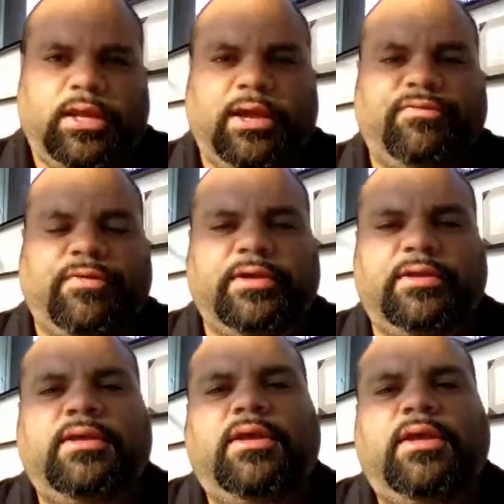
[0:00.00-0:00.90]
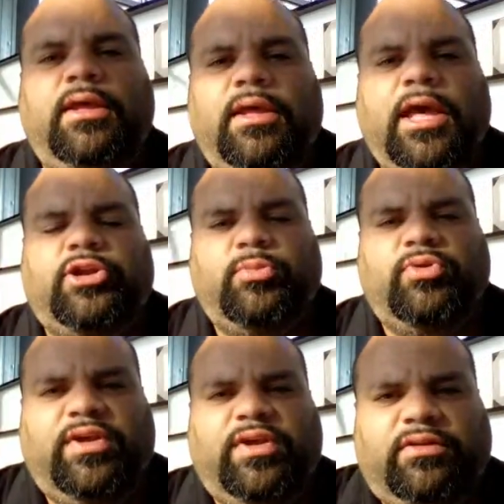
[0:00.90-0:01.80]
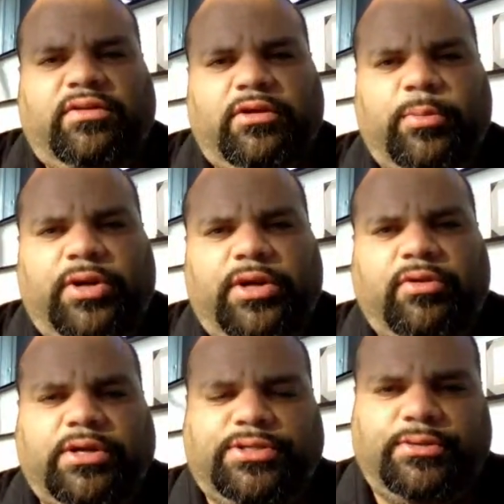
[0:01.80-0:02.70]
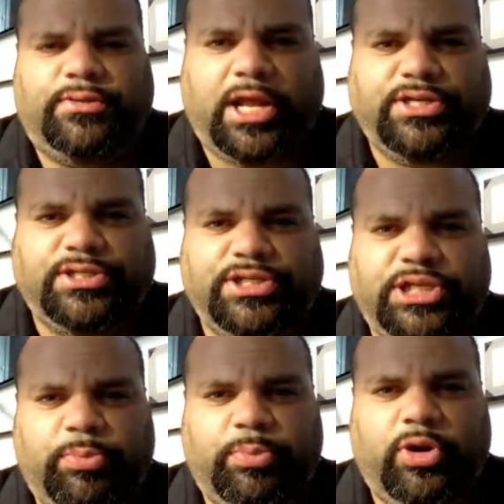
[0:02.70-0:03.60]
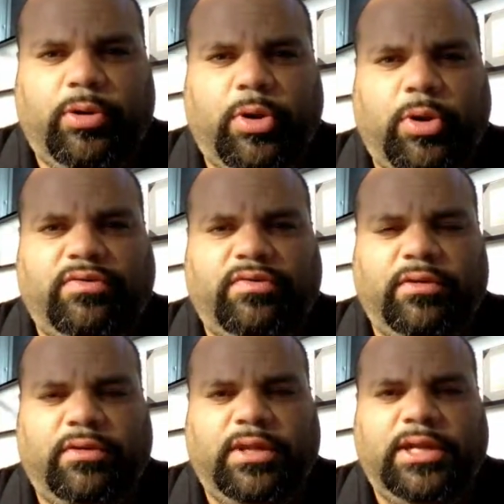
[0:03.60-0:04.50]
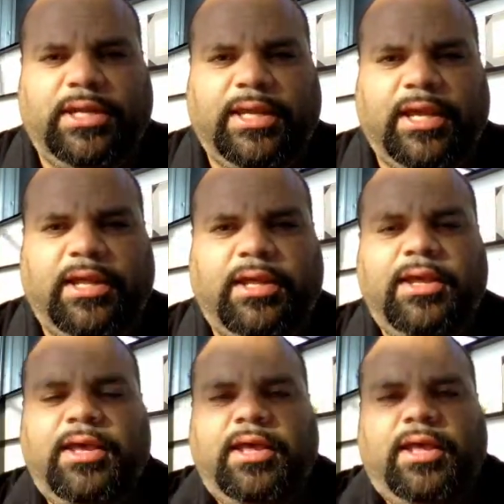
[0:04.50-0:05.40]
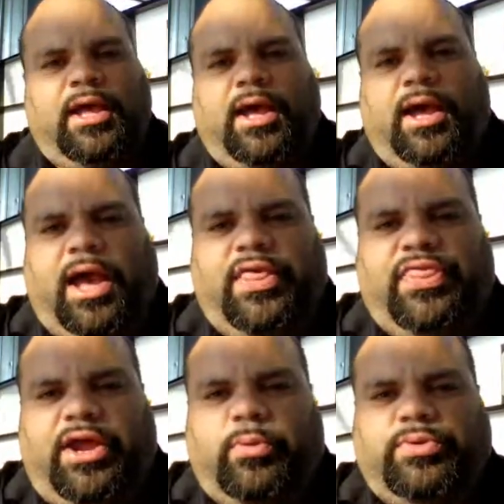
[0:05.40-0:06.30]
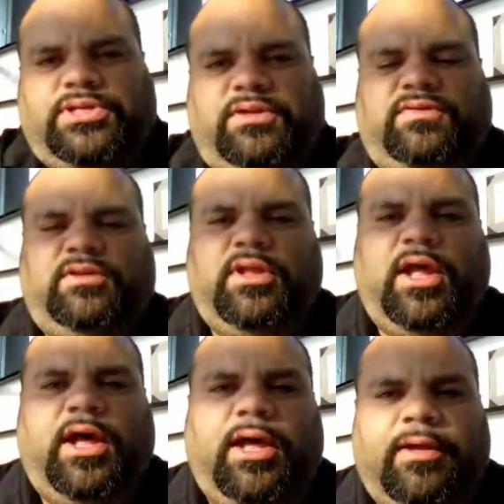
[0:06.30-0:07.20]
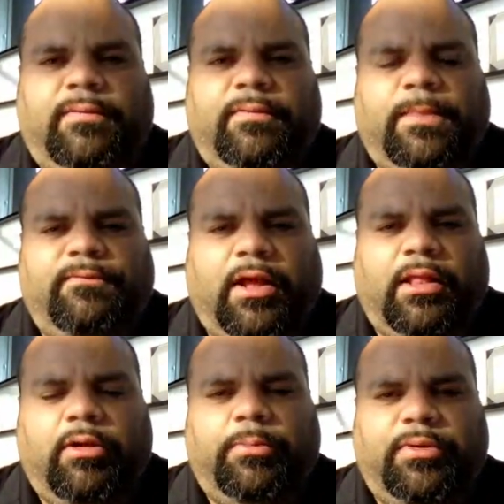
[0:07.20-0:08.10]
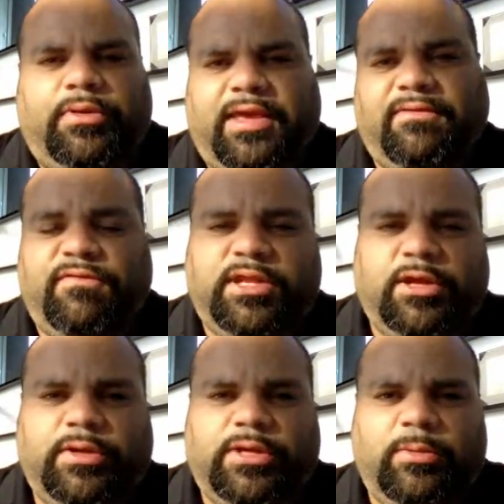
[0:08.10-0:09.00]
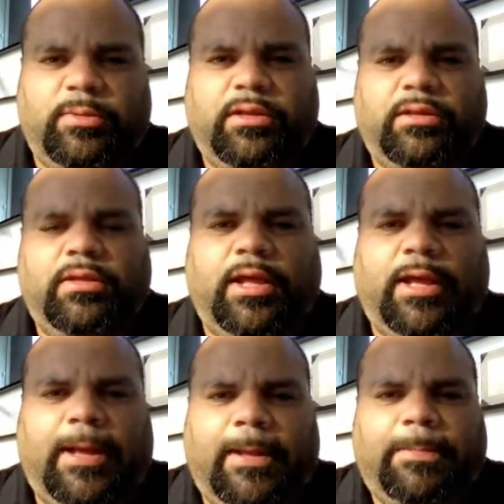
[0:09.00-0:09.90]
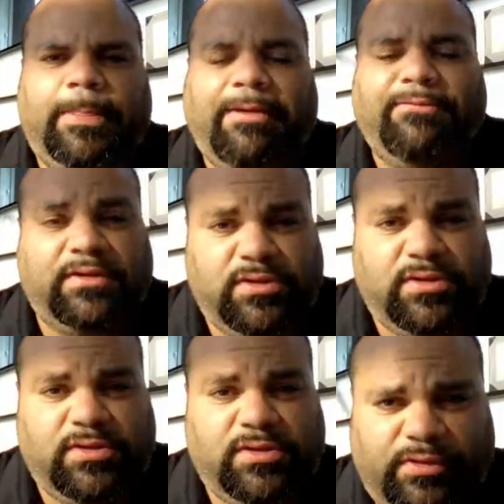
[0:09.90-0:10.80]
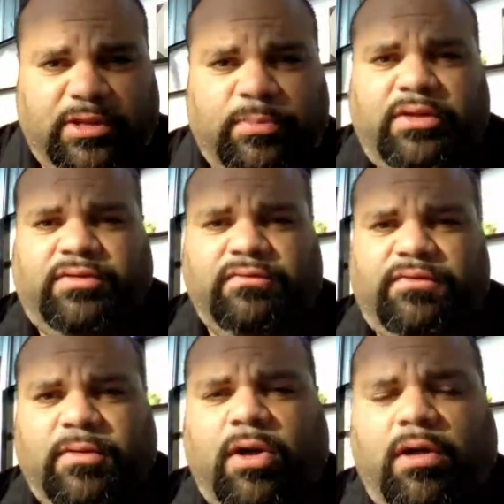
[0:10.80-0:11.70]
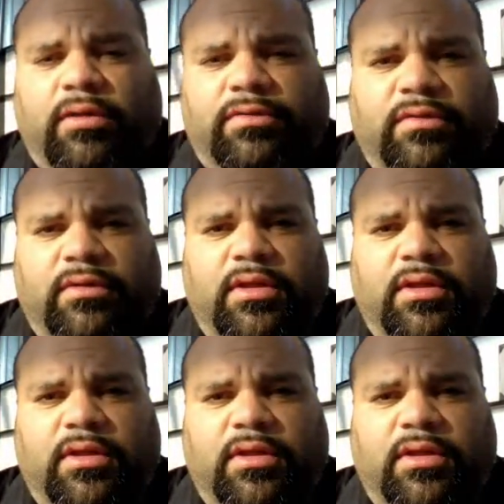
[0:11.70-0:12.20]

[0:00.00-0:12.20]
Hi, Frank. Hector Mercedes here, Community Chrysler Dodge and Jeep here in Martinsville, Indiana. I thought I would just uh, follow up with a video email. Uh, I've sent you several emails and phone calls,